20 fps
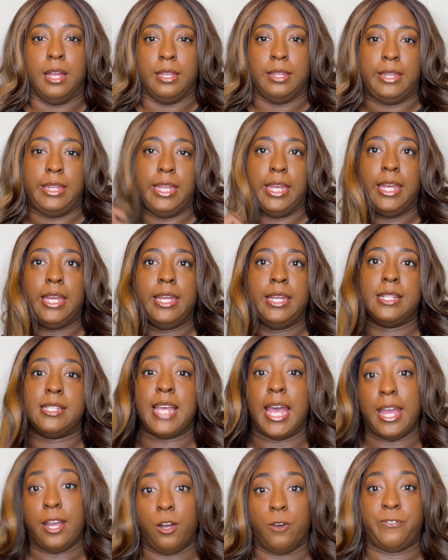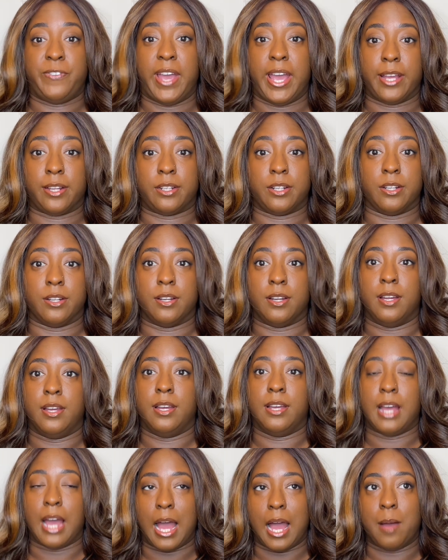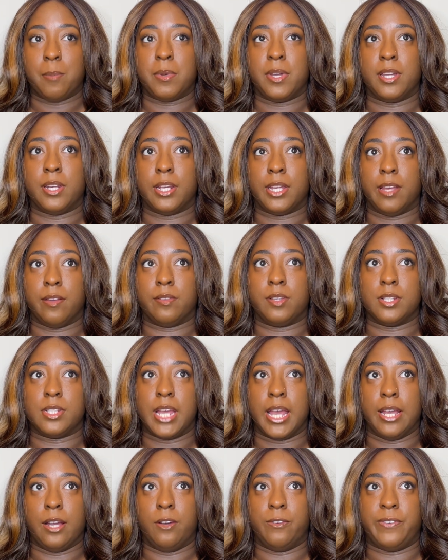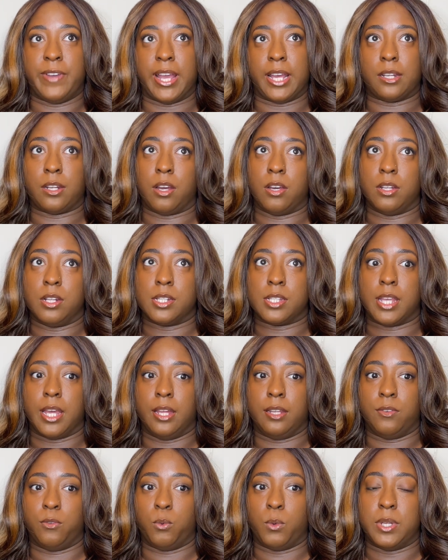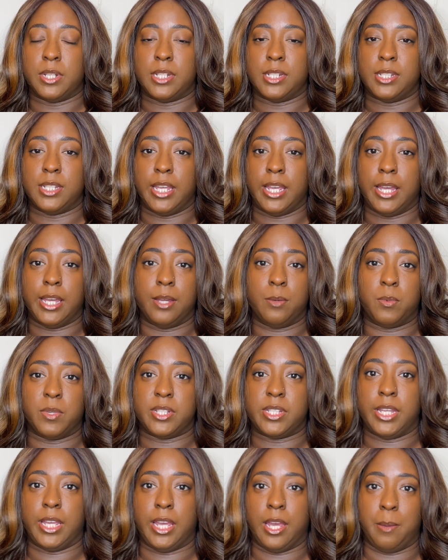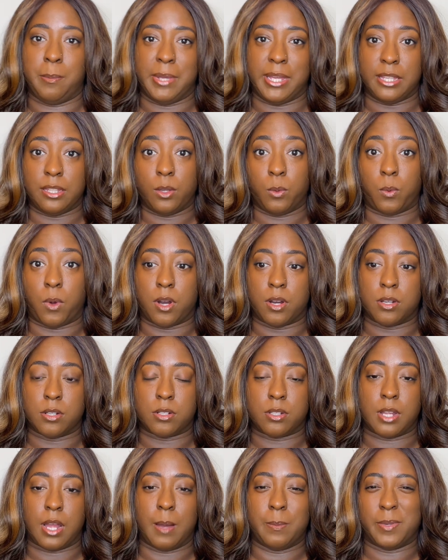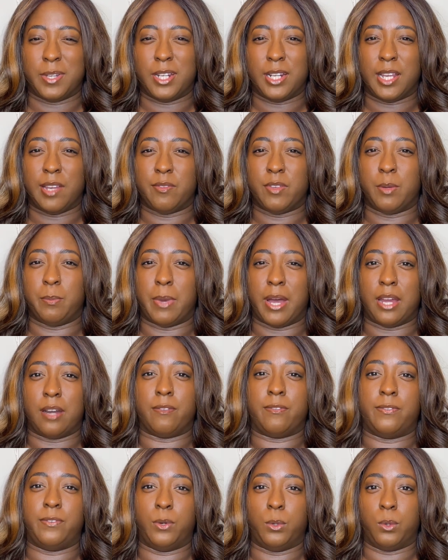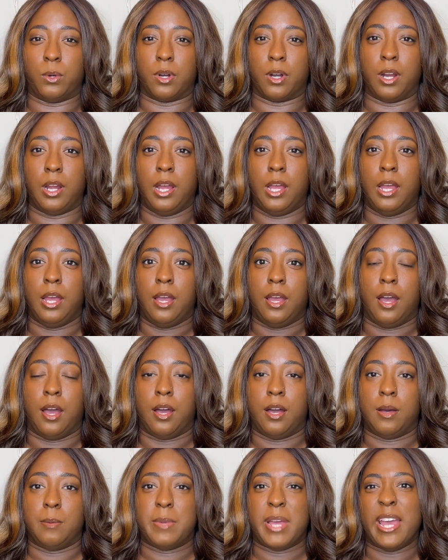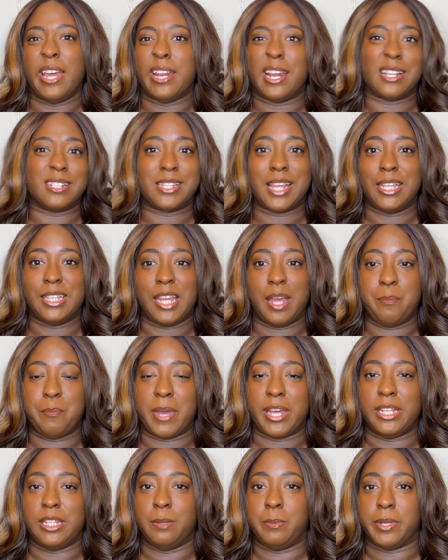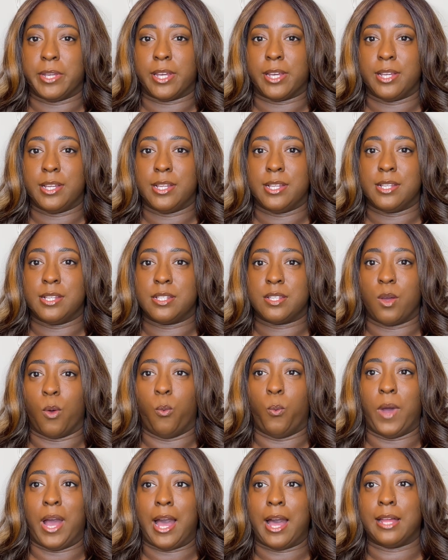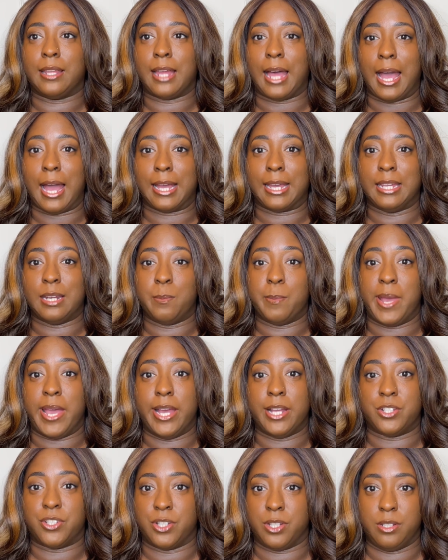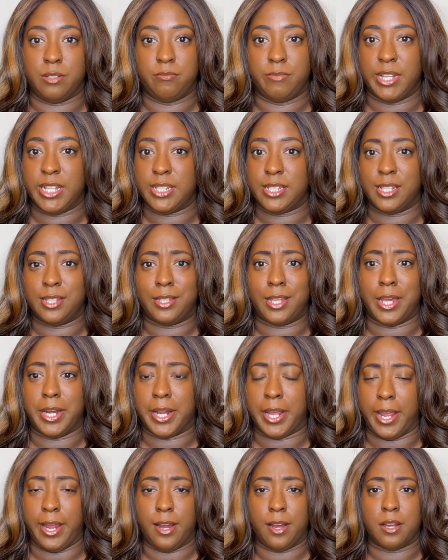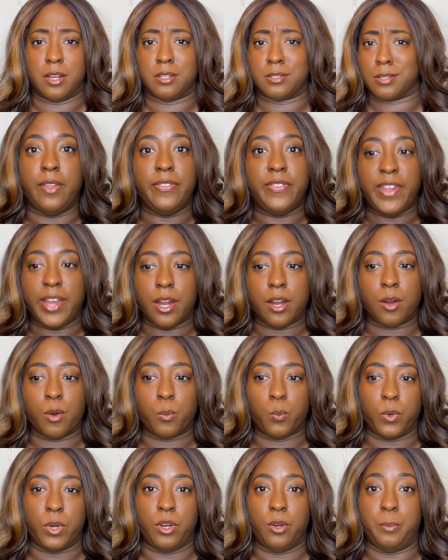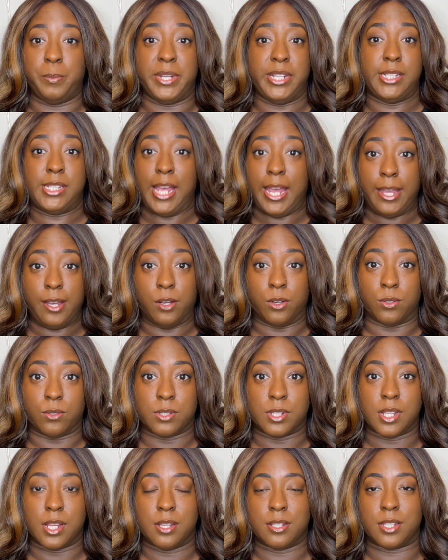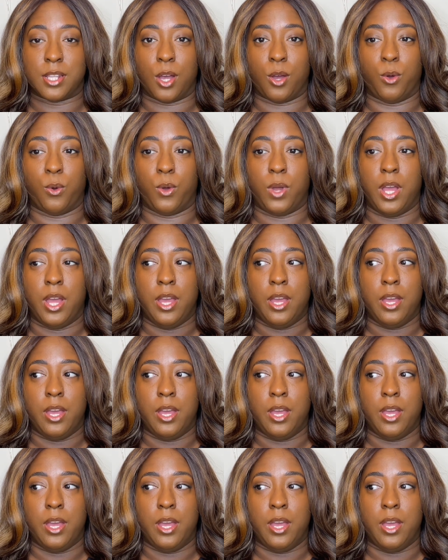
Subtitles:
The tangle factor. I'm going to give the tangle factor on a scale of 1 to 10, with 10 being the worst. I'm going to give it about a 4. And I say that mainly because while I can imagine it's synthetic hair, there will be tangles. So